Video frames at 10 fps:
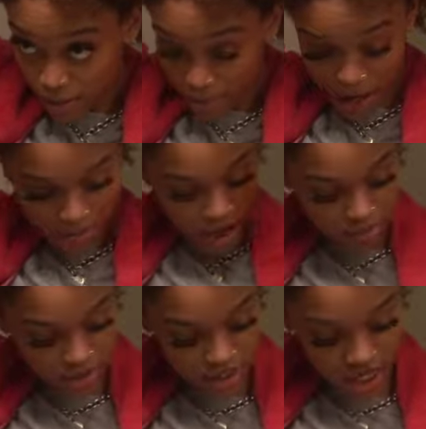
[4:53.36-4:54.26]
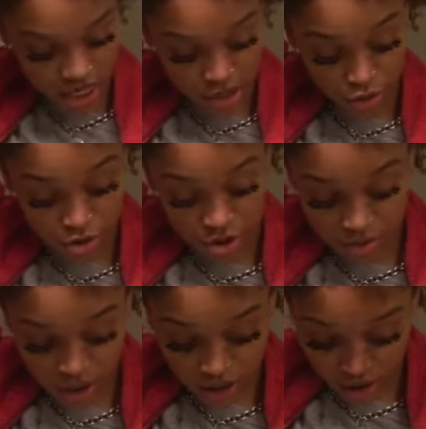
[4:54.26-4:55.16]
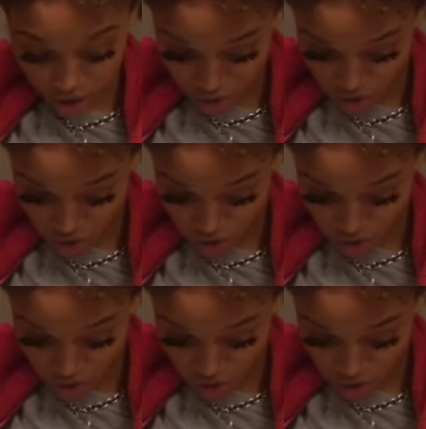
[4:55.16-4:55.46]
My mom said you should be